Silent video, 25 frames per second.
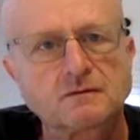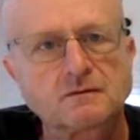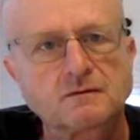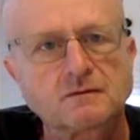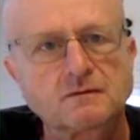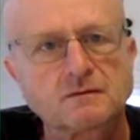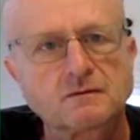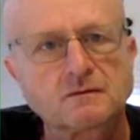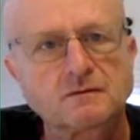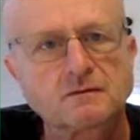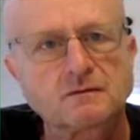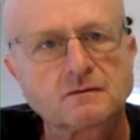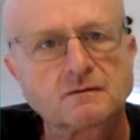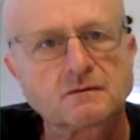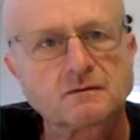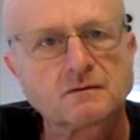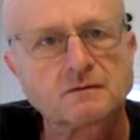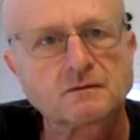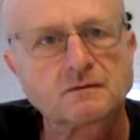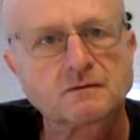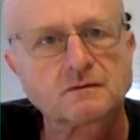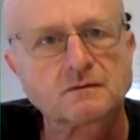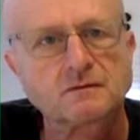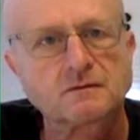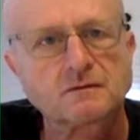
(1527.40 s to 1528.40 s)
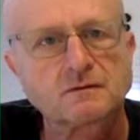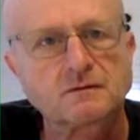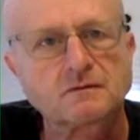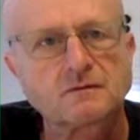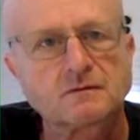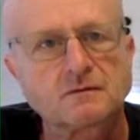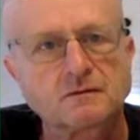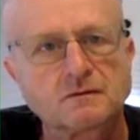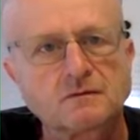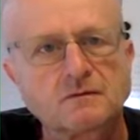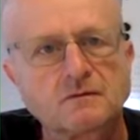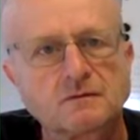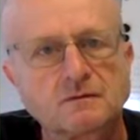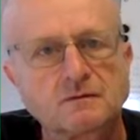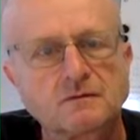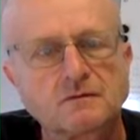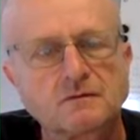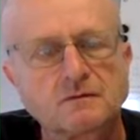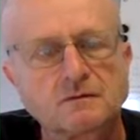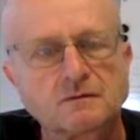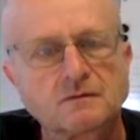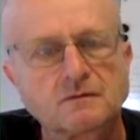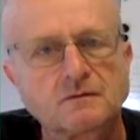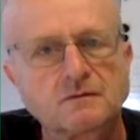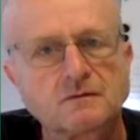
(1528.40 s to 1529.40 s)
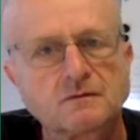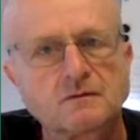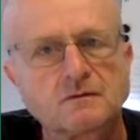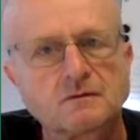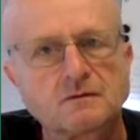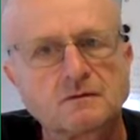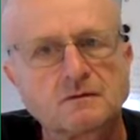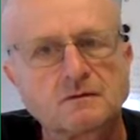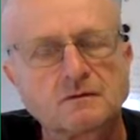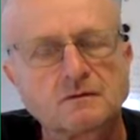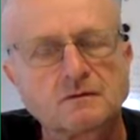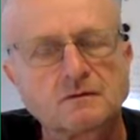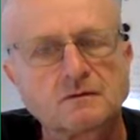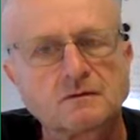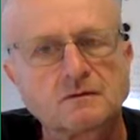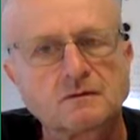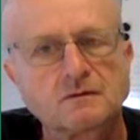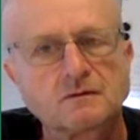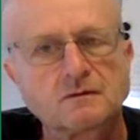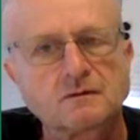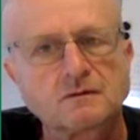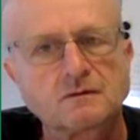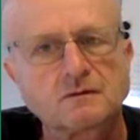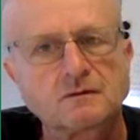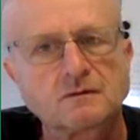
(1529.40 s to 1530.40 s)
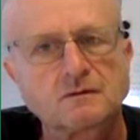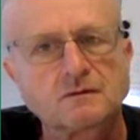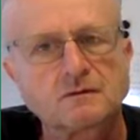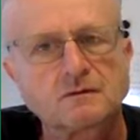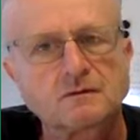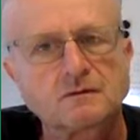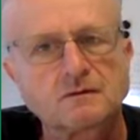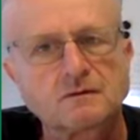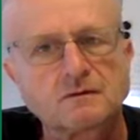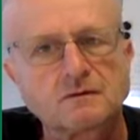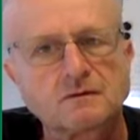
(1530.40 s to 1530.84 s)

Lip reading: (silent)